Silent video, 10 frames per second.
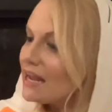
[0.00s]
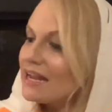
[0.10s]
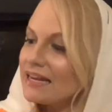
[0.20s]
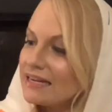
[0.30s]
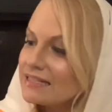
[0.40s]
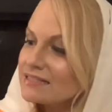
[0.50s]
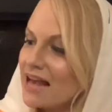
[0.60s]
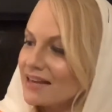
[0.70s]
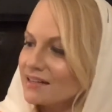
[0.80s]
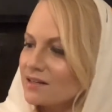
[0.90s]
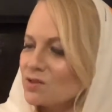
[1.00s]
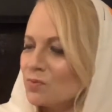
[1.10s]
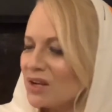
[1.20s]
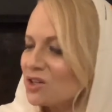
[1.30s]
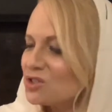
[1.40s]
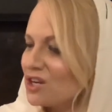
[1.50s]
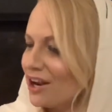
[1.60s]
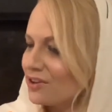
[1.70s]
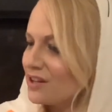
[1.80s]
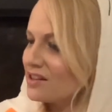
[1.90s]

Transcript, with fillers: he sat in his wheelchair in the